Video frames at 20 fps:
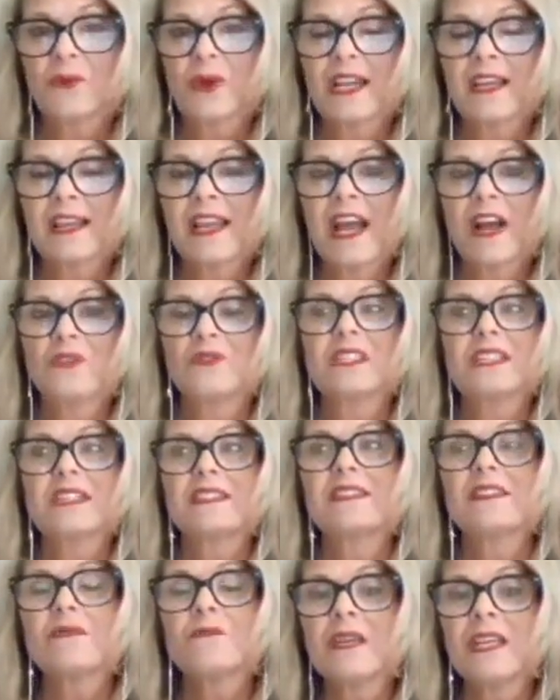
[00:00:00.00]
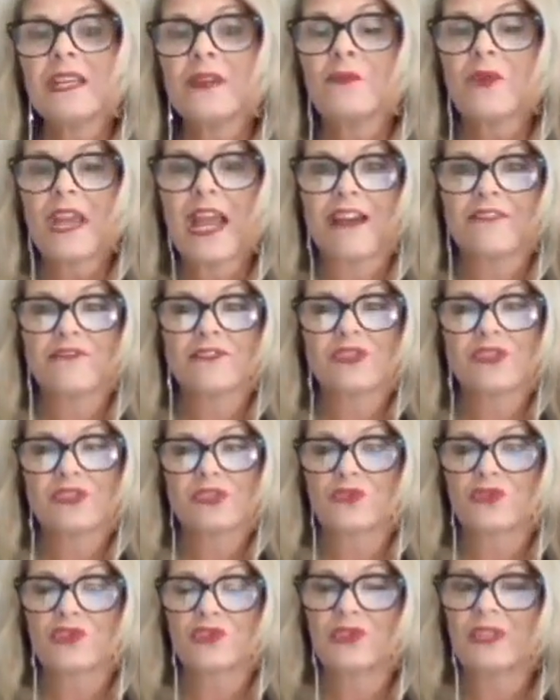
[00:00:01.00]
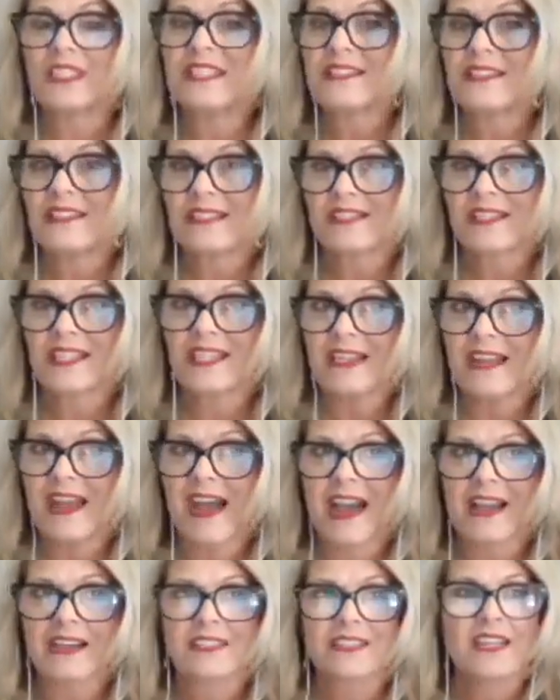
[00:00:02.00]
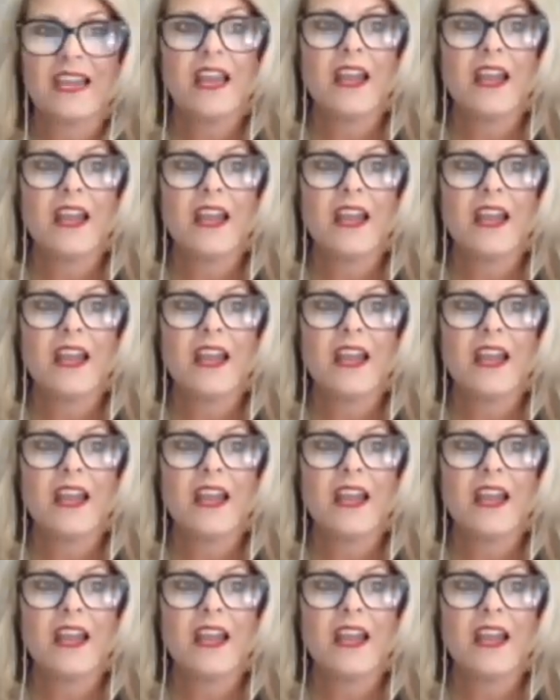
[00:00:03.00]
right now doesn't mean we have to socially disconnect.